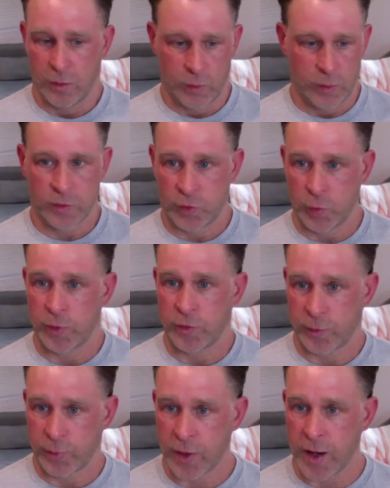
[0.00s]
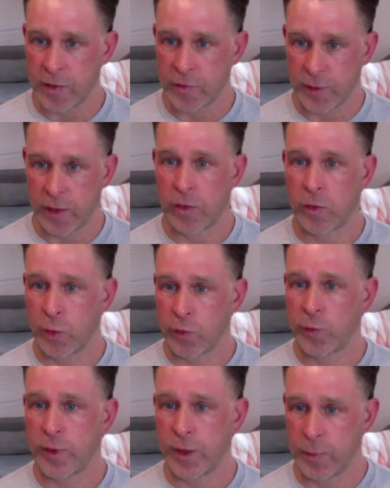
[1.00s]
we were super surprised that
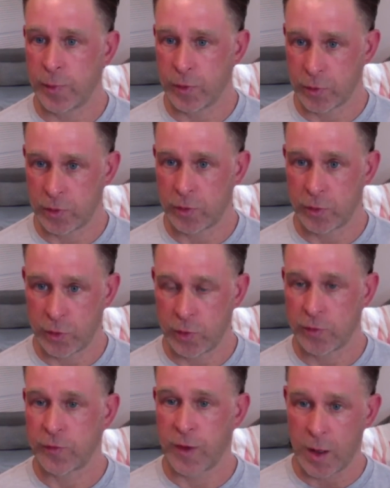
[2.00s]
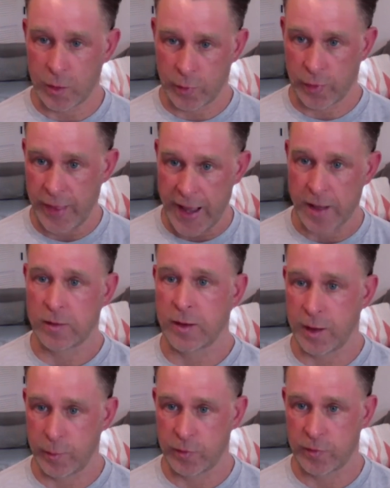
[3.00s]
those people who follow that
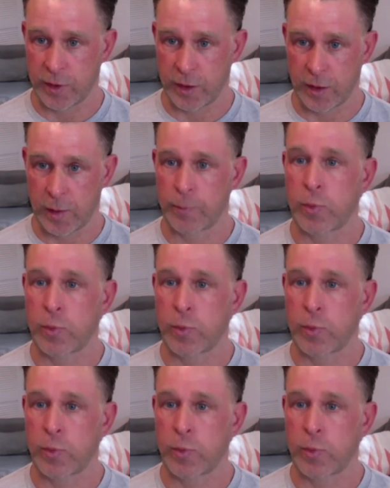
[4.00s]
type of a